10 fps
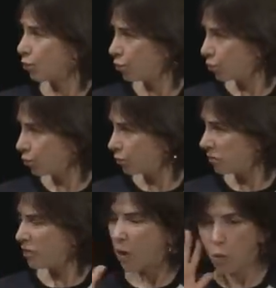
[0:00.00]
Uh,
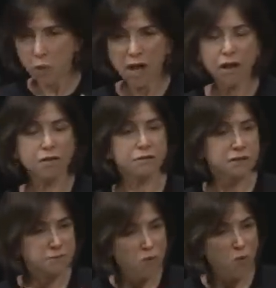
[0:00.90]
and
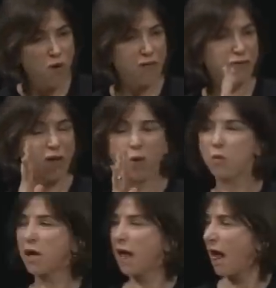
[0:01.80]

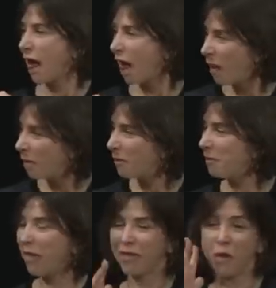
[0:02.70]
men tend not to do
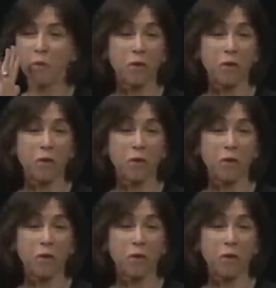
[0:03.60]
that.